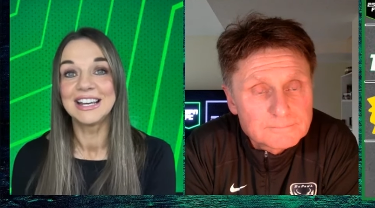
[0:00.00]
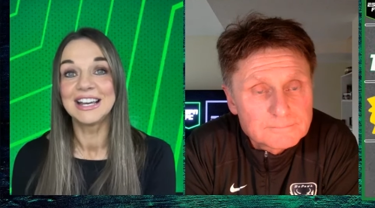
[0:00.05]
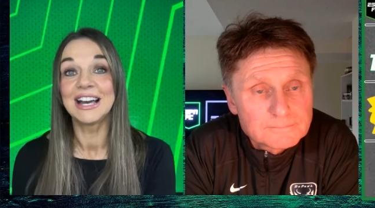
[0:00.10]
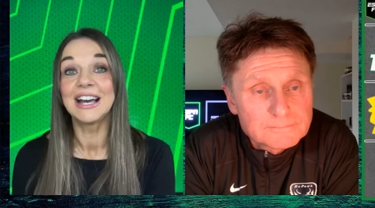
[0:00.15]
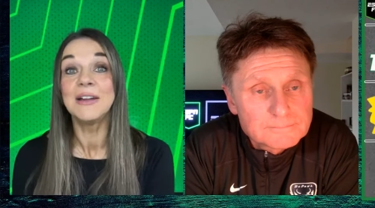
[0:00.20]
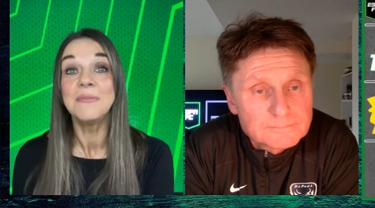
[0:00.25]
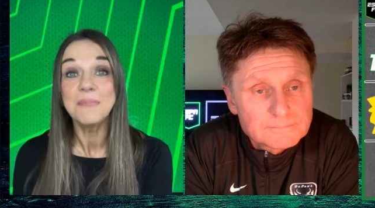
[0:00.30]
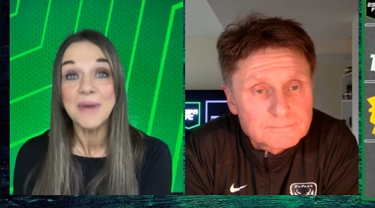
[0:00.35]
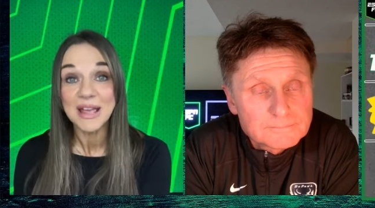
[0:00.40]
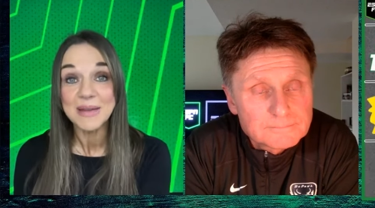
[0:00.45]

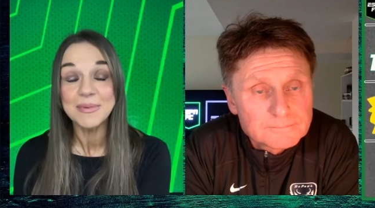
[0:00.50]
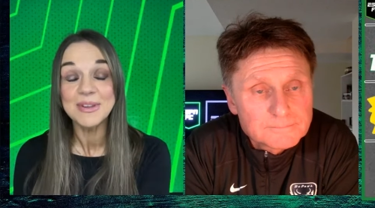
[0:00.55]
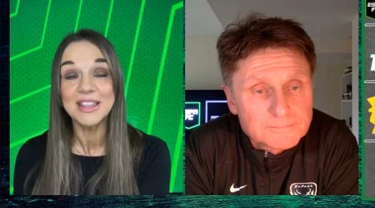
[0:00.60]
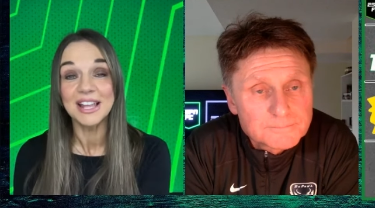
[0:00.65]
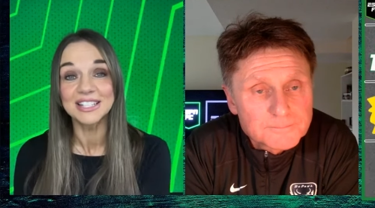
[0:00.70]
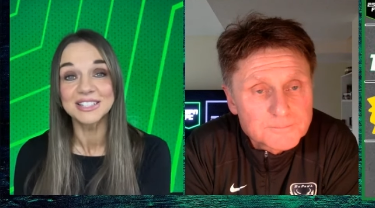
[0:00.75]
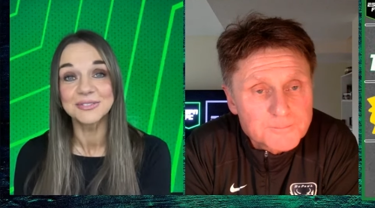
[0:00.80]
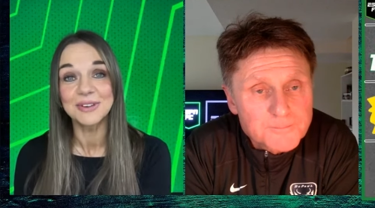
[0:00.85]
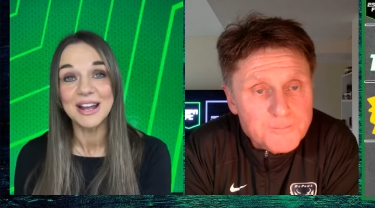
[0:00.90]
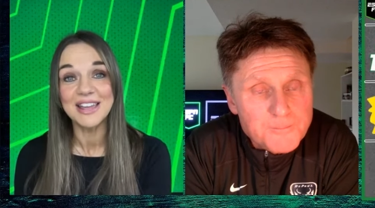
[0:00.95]
Speaker 1: And maybe
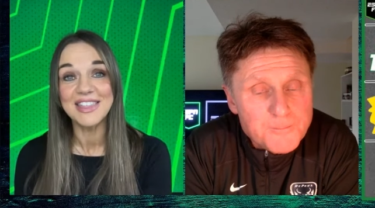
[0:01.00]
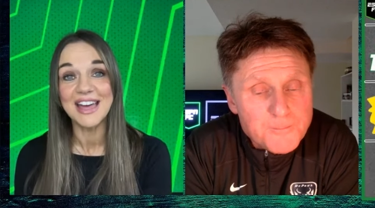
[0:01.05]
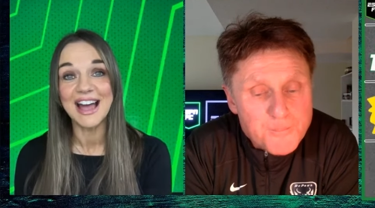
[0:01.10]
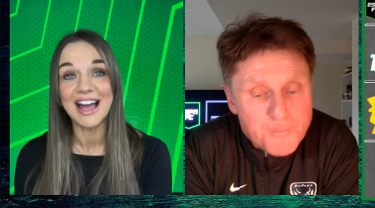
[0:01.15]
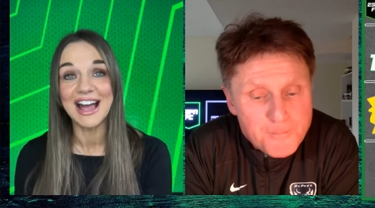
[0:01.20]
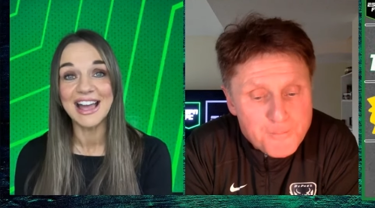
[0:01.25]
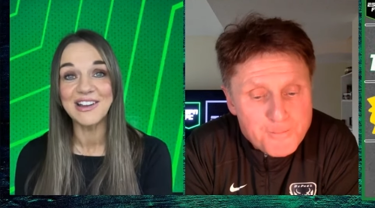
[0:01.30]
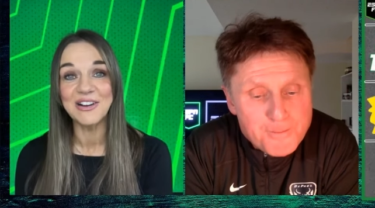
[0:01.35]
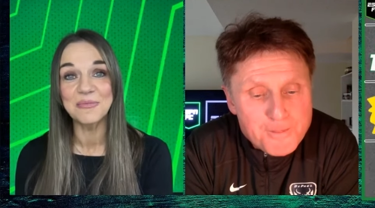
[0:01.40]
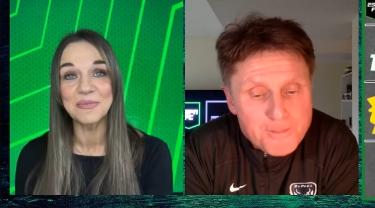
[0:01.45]
that's why they're
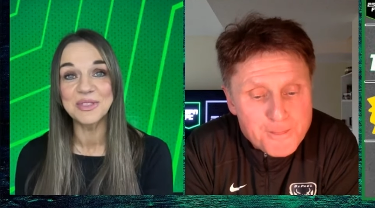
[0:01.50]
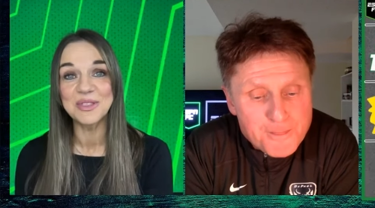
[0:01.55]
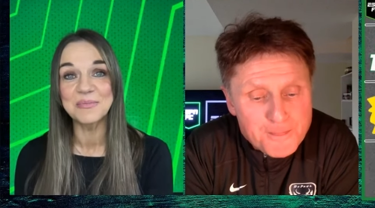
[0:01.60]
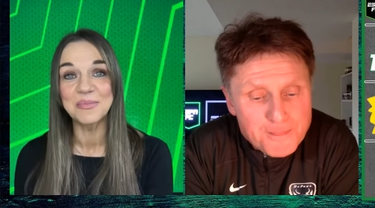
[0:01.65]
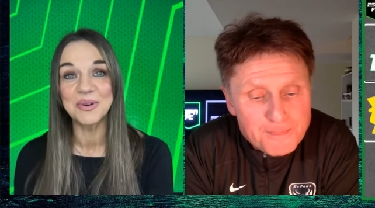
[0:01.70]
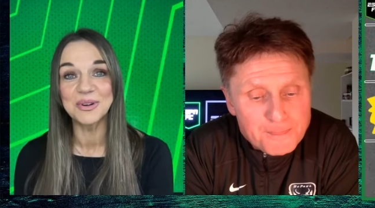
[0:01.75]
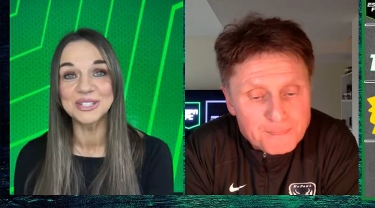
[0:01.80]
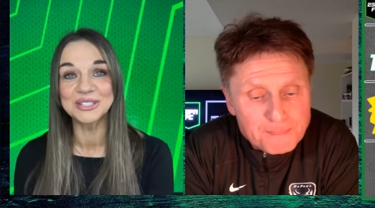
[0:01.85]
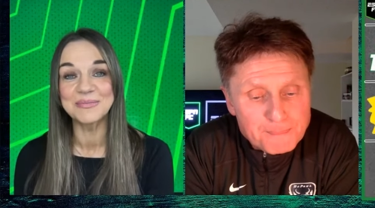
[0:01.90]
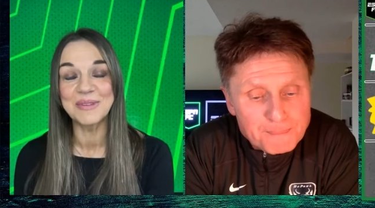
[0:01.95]
high up with
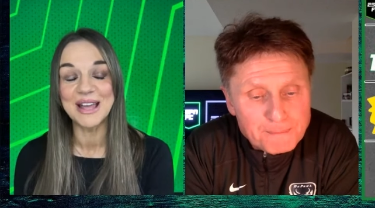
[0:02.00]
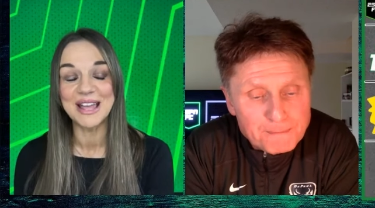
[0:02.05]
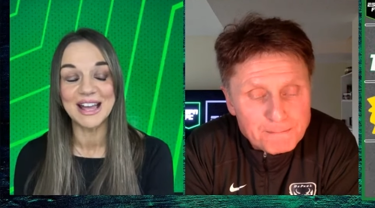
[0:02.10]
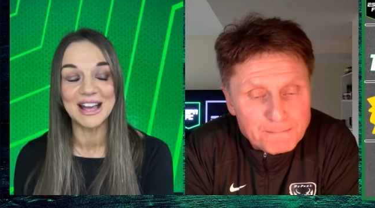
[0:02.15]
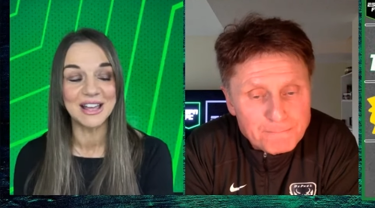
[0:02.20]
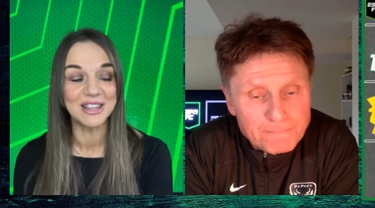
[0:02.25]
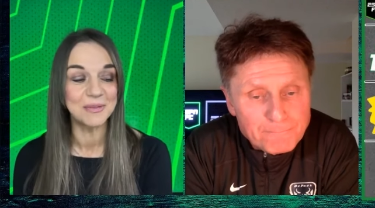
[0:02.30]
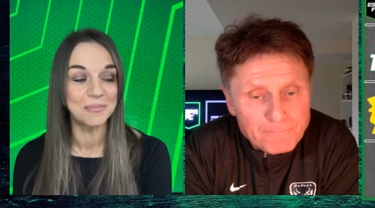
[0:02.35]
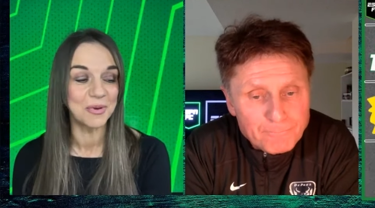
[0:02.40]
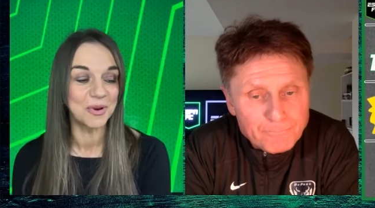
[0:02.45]

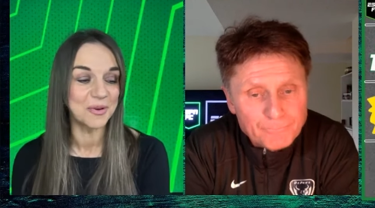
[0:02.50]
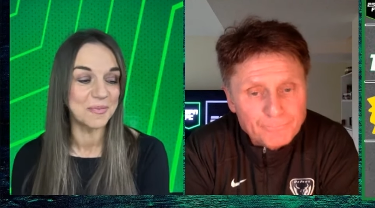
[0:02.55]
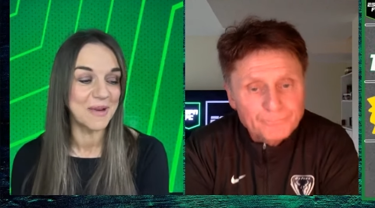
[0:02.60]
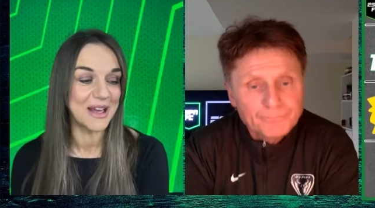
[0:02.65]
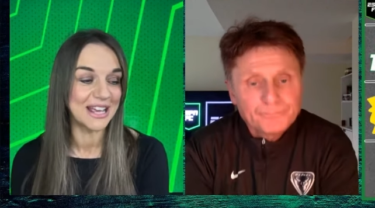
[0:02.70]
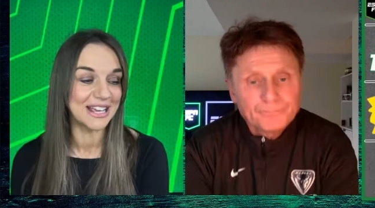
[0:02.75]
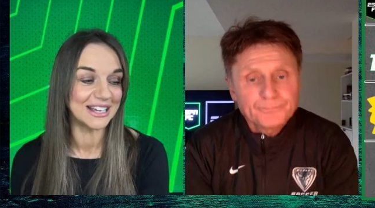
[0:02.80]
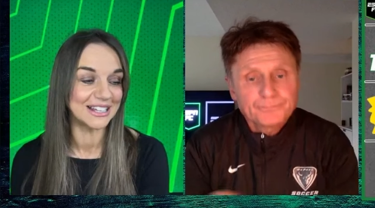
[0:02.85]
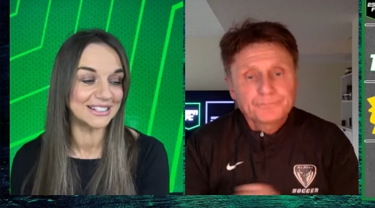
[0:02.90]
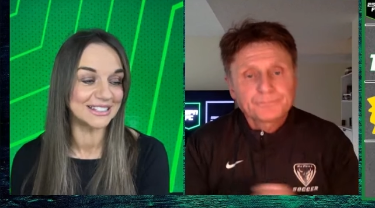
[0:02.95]
the
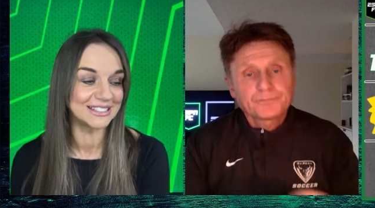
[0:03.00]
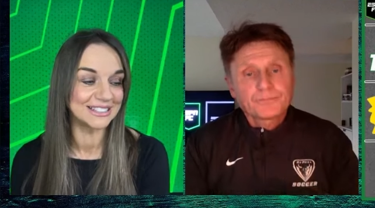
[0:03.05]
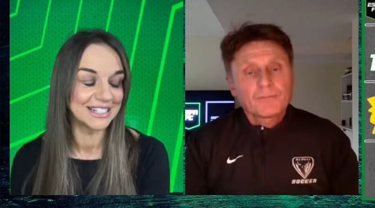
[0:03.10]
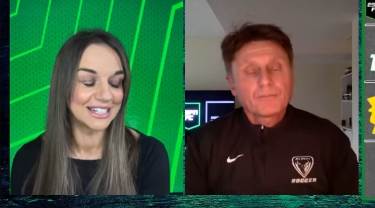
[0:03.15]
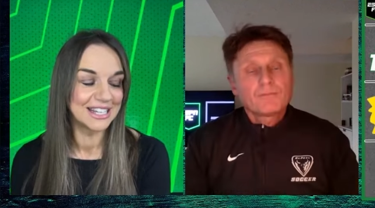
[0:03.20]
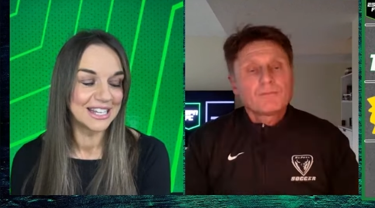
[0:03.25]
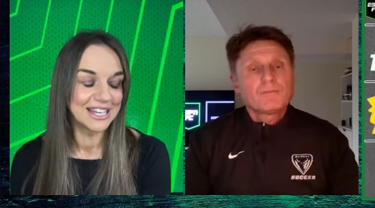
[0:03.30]
bookmakers.